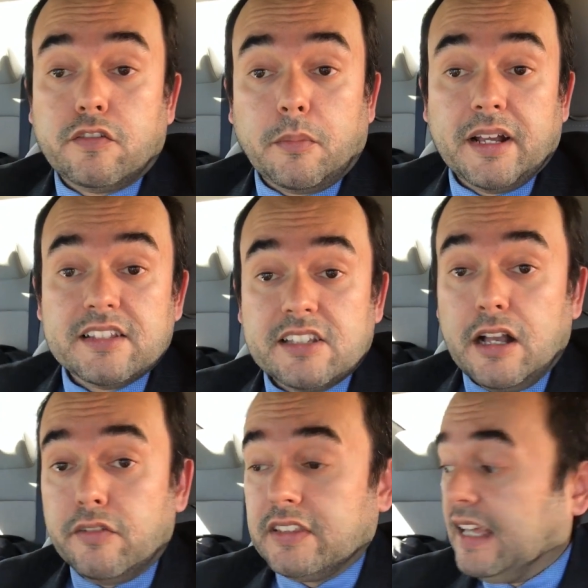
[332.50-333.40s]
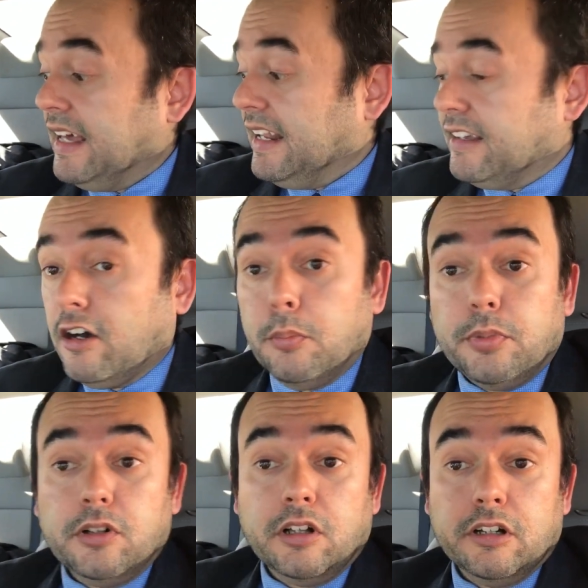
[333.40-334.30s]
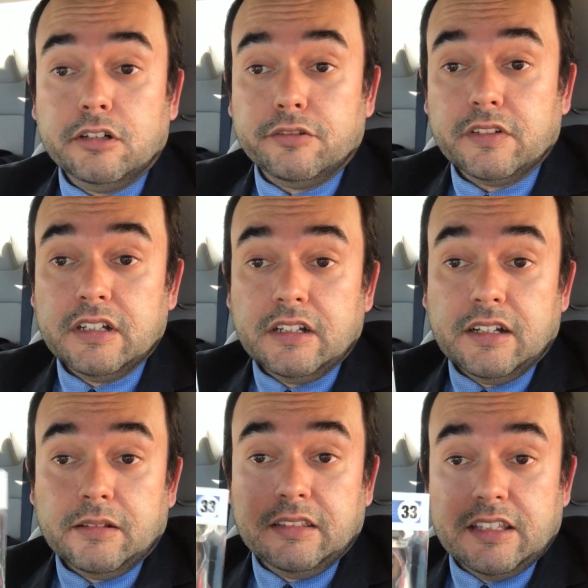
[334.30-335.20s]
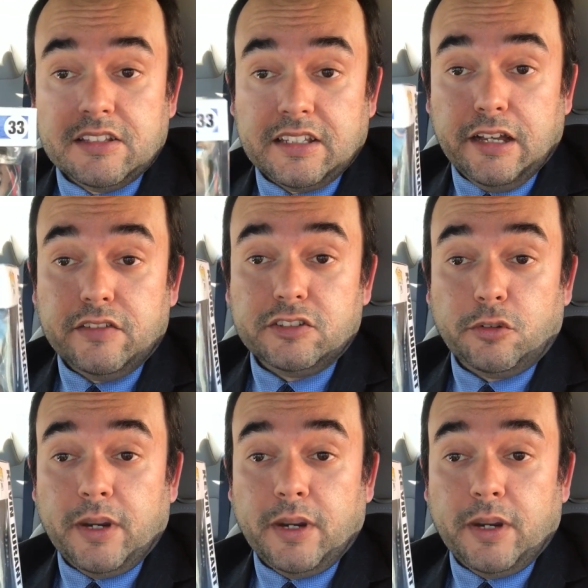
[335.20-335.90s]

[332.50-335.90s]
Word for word: For myself, they had a couple of these Kevin